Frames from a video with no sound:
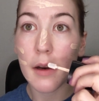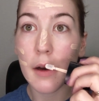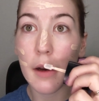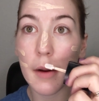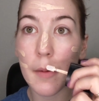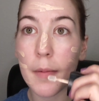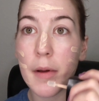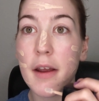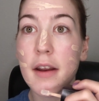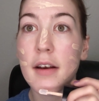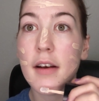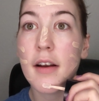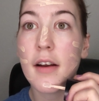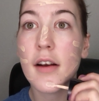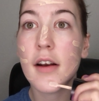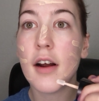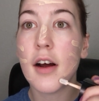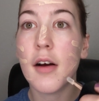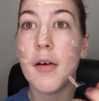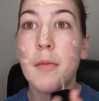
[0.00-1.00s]
depend
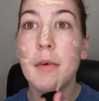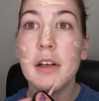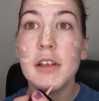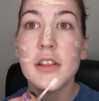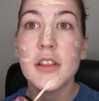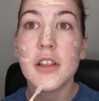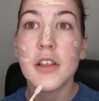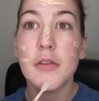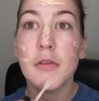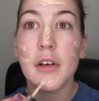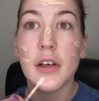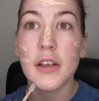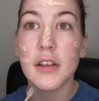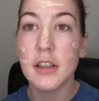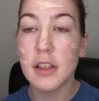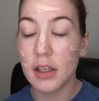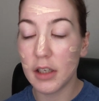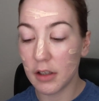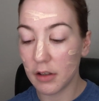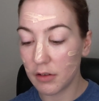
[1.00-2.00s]
on how much you want
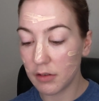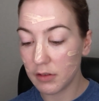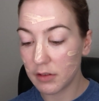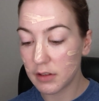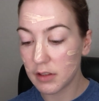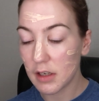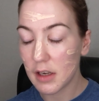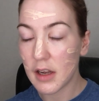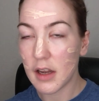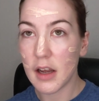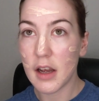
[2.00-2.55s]
to use.